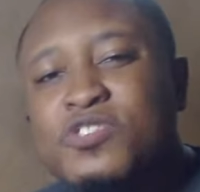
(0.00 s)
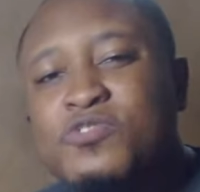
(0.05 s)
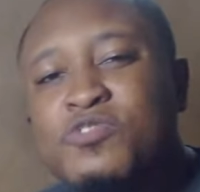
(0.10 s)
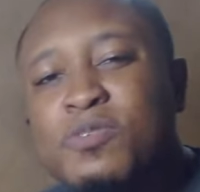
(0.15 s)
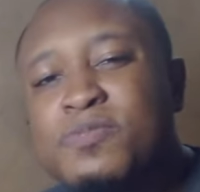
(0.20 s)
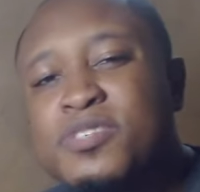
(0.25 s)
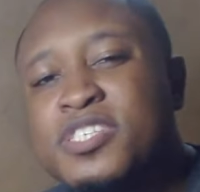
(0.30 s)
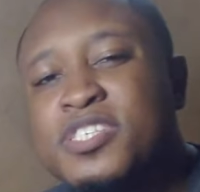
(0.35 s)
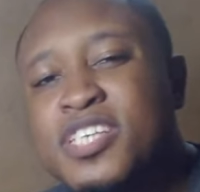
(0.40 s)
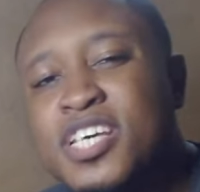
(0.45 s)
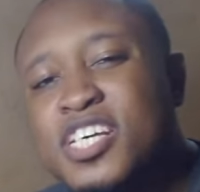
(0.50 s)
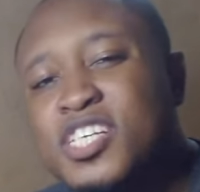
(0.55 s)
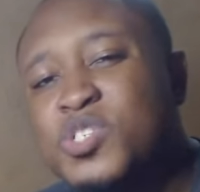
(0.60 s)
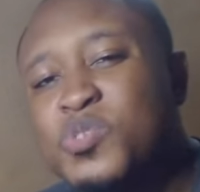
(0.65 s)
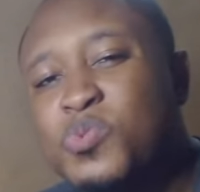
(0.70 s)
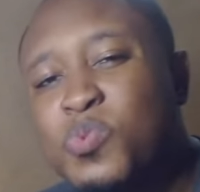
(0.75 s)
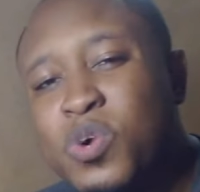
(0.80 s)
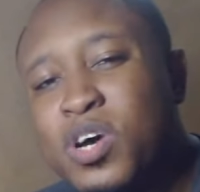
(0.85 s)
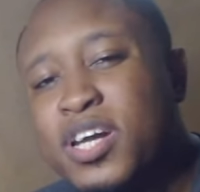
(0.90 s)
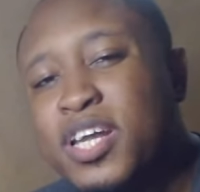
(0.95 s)
was from
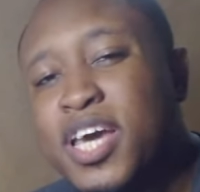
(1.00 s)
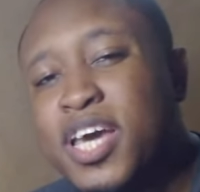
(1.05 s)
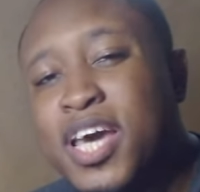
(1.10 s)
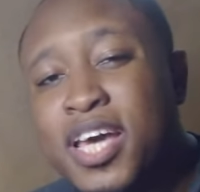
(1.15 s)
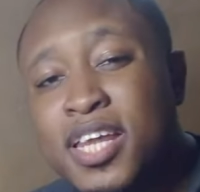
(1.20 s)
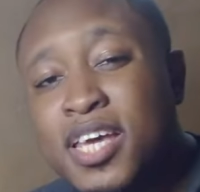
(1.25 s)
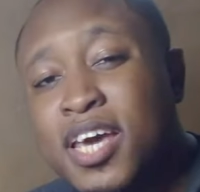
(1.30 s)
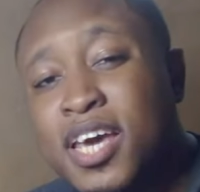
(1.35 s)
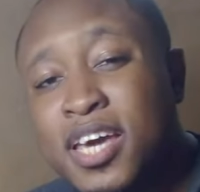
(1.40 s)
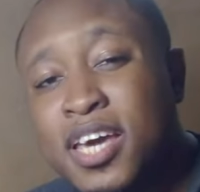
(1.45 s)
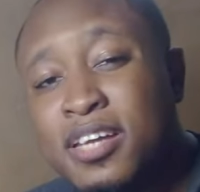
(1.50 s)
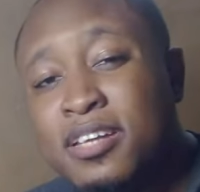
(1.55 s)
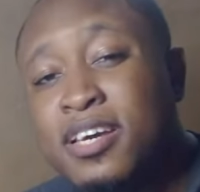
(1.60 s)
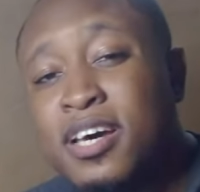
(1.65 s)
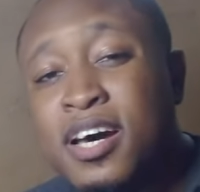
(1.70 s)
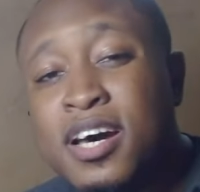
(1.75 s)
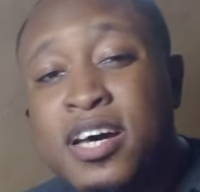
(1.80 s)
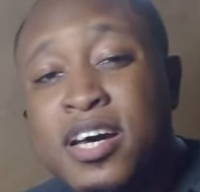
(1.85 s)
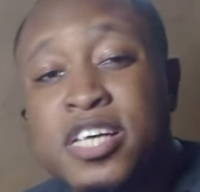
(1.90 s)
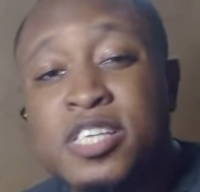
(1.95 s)
CS188,
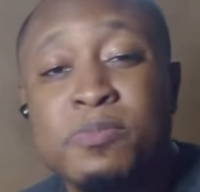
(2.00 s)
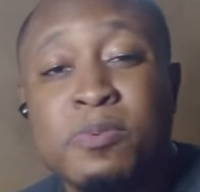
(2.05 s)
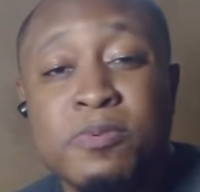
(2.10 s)
guys.